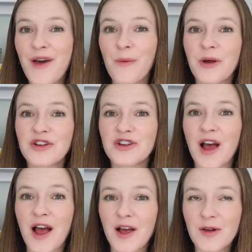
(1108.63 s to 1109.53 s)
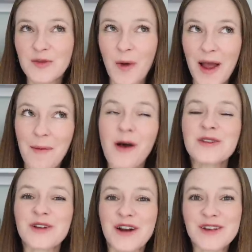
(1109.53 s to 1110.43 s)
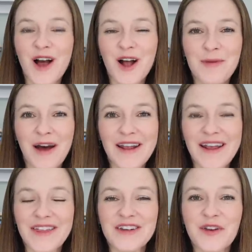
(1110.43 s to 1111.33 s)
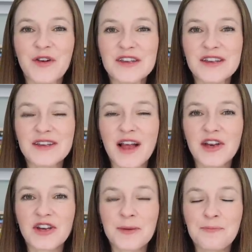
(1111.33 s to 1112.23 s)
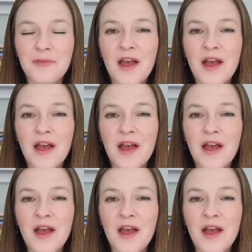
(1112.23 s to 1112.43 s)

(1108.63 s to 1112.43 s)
which is why I'm also gonna talk about it in the differences section.